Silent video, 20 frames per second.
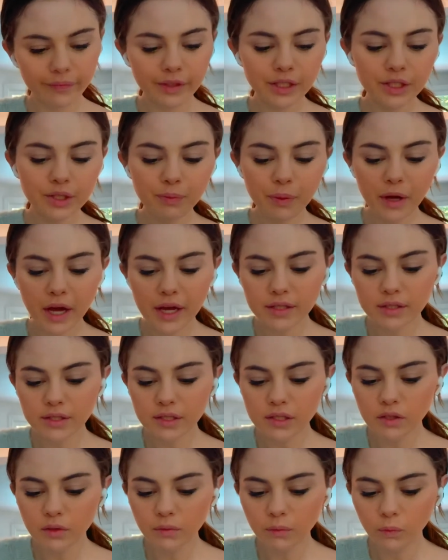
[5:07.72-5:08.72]
it
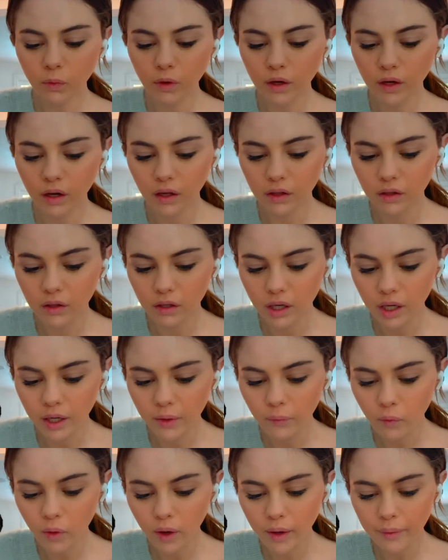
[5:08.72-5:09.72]
depends on what color I
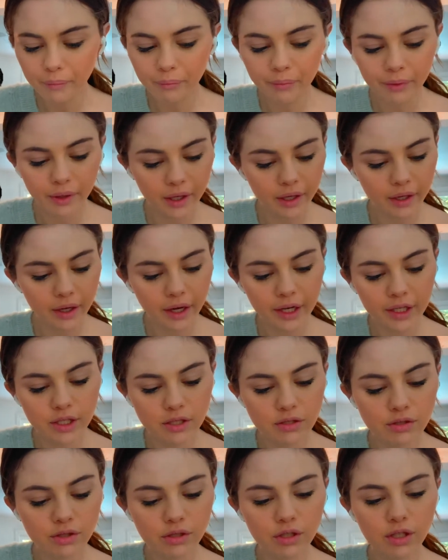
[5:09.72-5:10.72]
want, but I
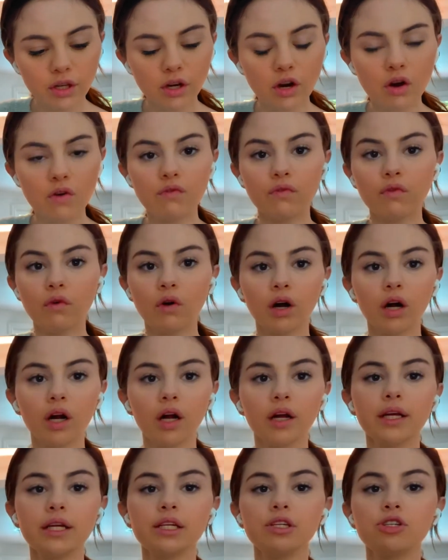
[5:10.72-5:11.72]
usually go
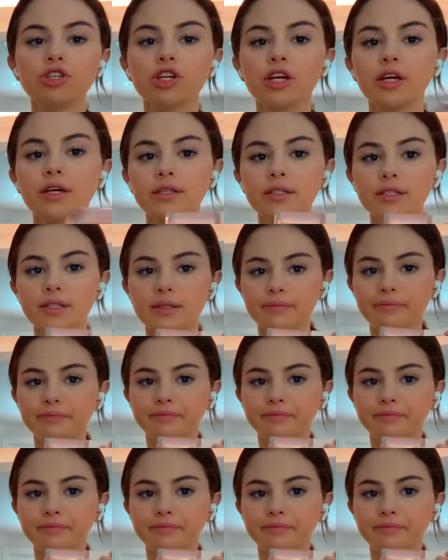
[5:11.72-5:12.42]
for Enchant.